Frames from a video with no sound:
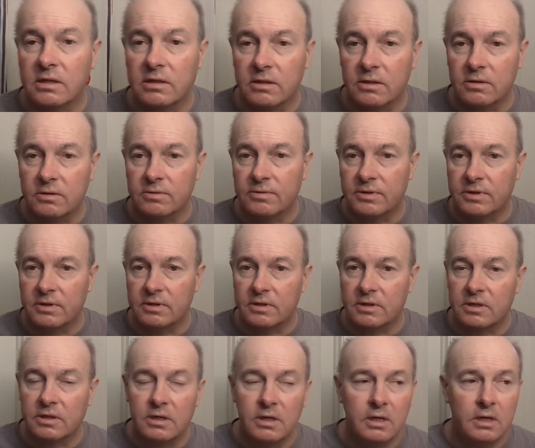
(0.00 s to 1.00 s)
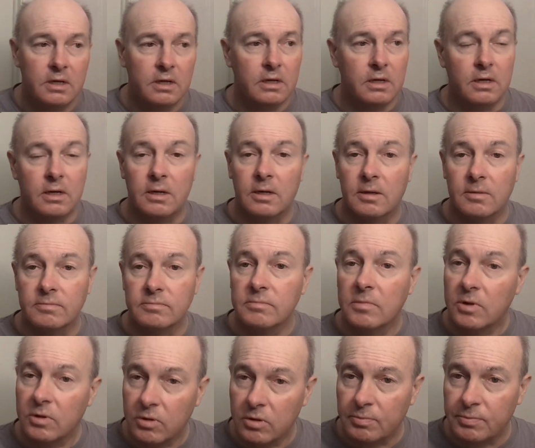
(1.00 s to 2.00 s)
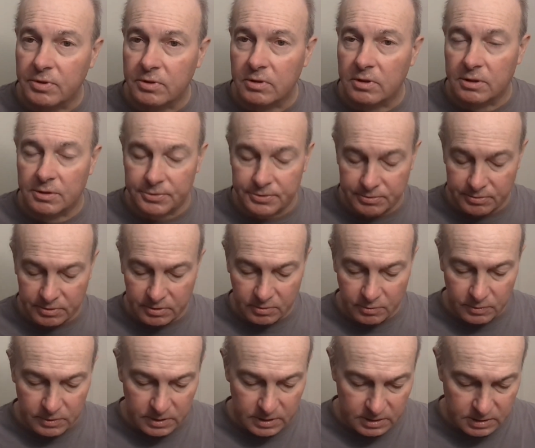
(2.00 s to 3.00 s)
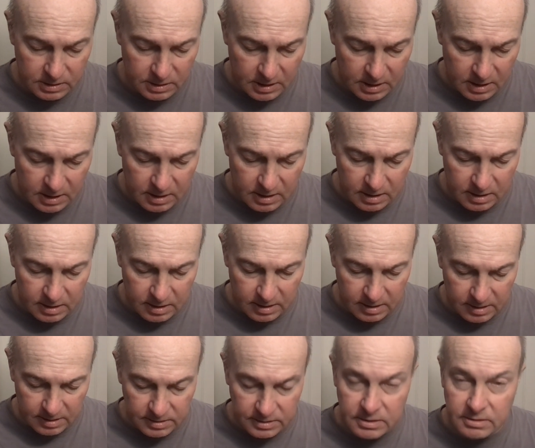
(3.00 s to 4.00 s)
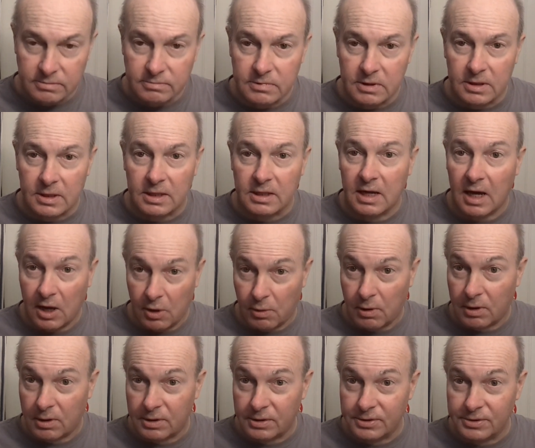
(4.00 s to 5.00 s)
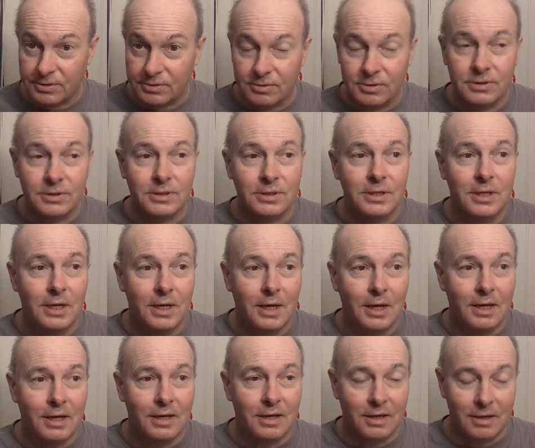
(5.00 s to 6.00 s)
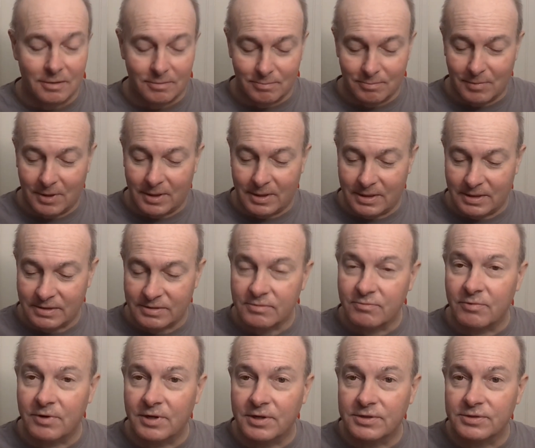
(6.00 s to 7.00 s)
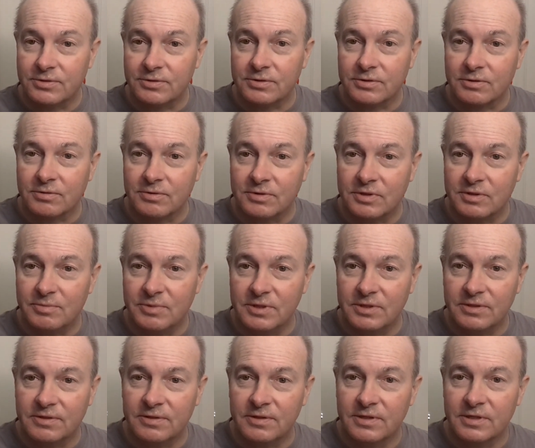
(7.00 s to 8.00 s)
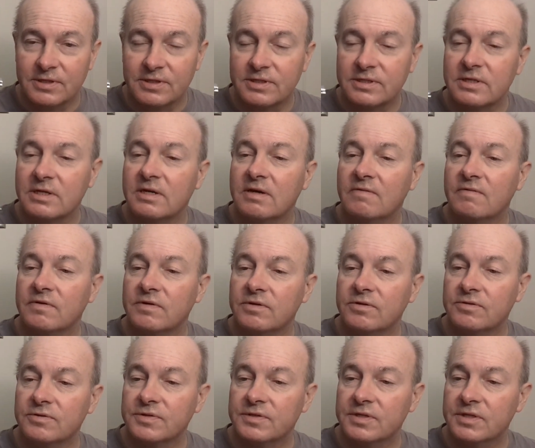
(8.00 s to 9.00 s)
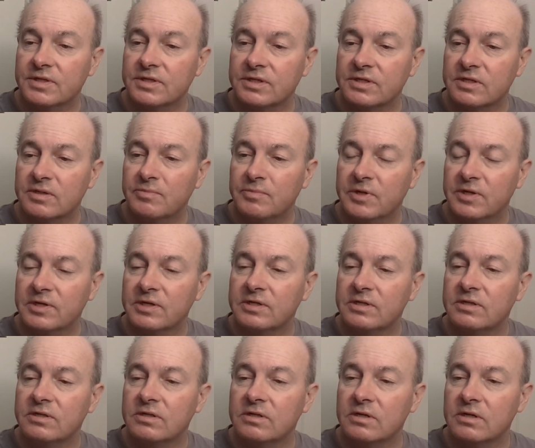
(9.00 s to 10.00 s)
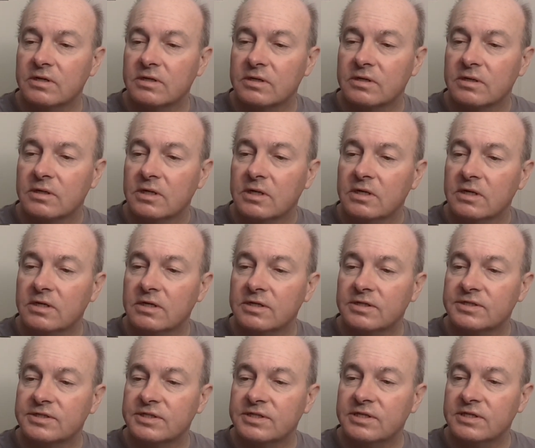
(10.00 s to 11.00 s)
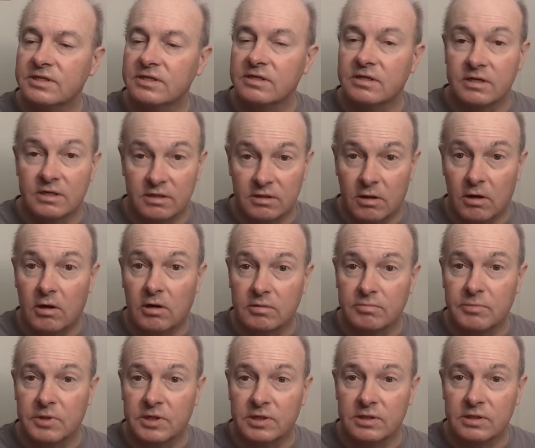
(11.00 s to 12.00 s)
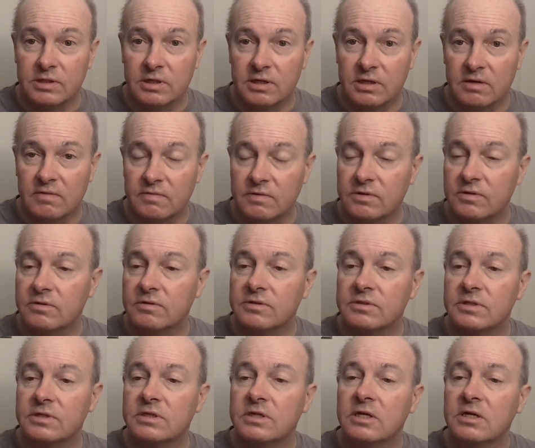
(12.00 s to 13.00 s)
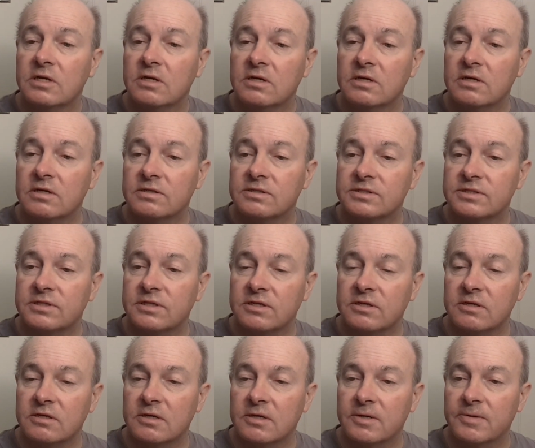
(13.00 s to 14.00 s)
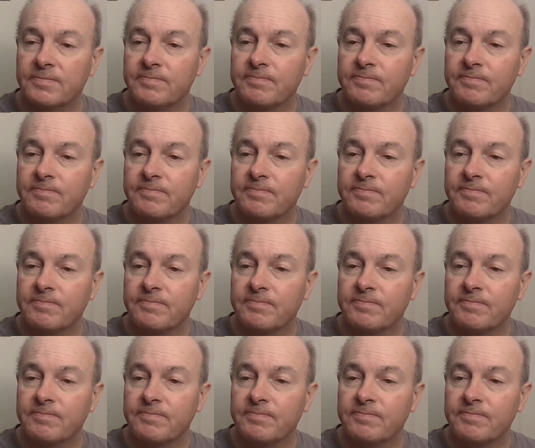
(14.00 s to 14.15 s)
hello there. Hope you're all doing well. And how are you? My razor is going to be this. I haven't used this in a minute. In a long minute. I haven't used it. It's the